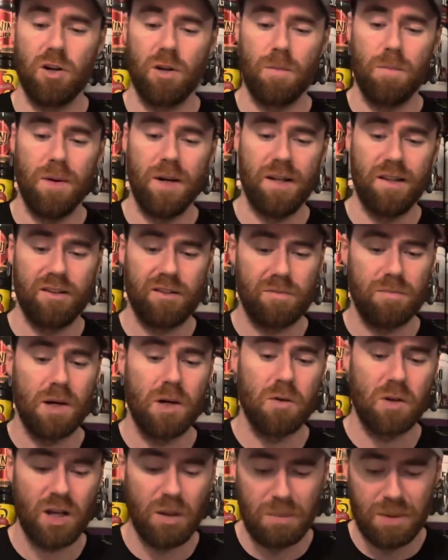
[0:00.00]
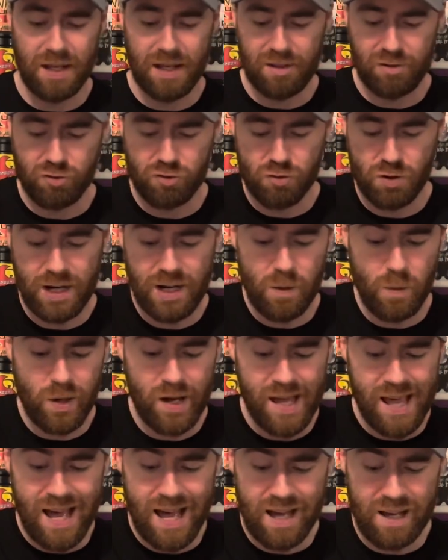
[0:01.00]
a bit of smoke coming out straight
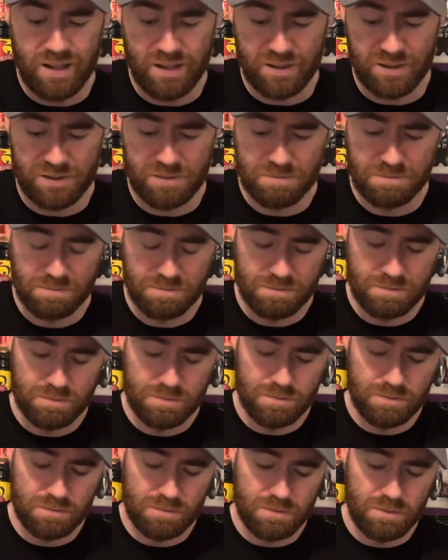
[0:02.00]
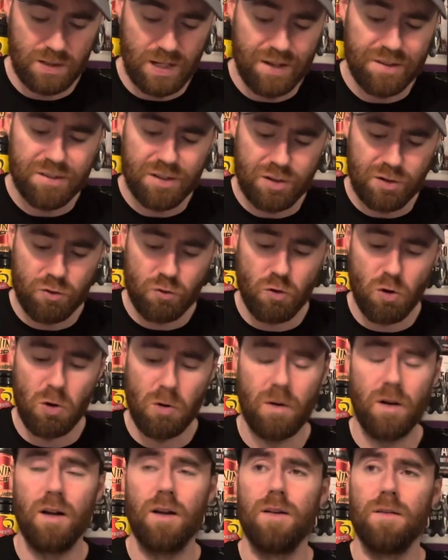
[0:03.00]
away at us. Has a
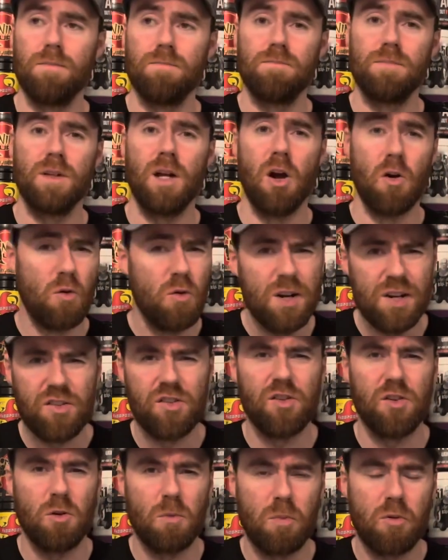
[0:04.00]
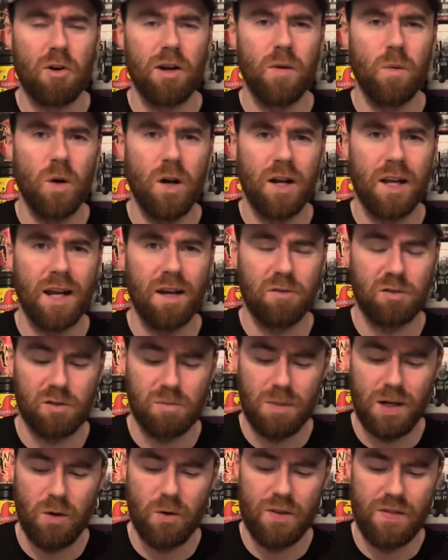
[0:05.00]
strong original pre-workout
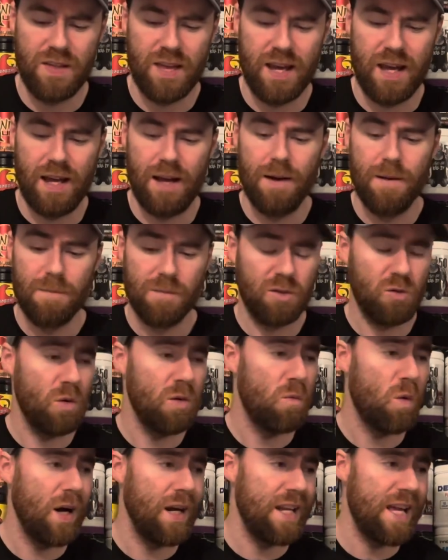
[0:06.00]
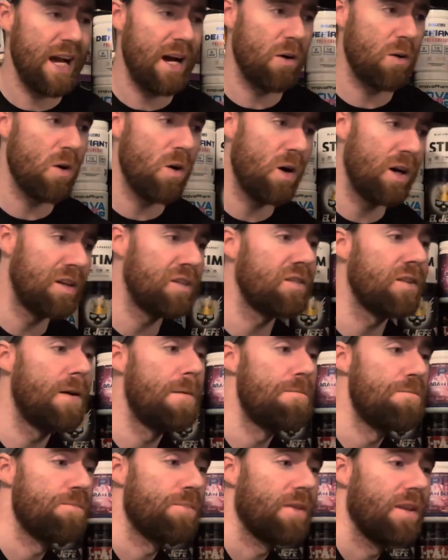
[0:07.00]
smell in the air. So we weighed it out, guys.
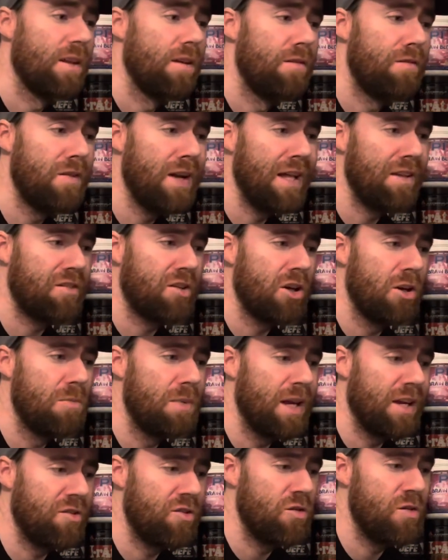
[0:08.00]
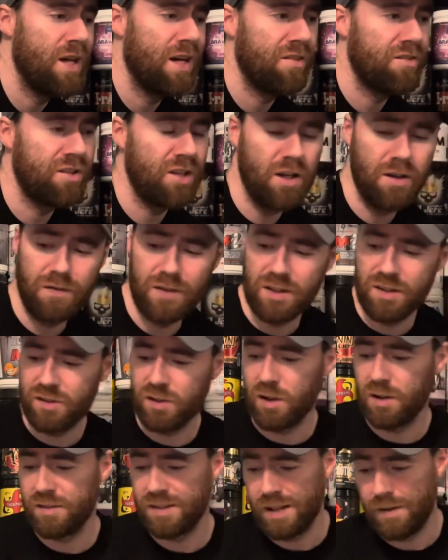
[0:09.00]
Flat scoop gets you that serving
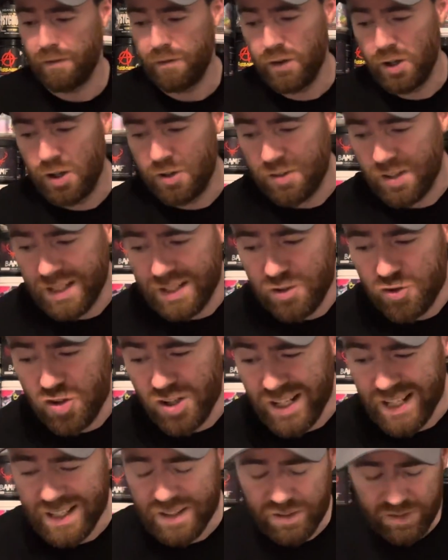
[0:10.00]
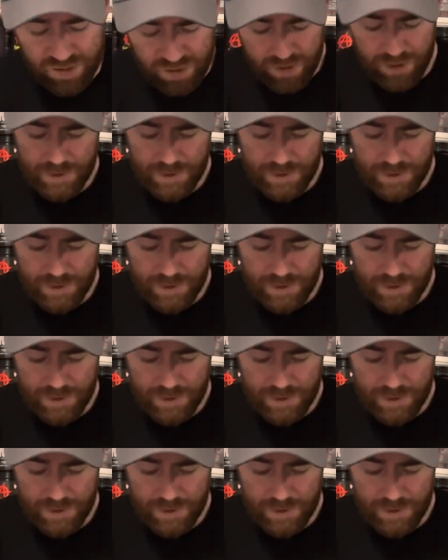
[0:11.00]
size, that 13 Gs.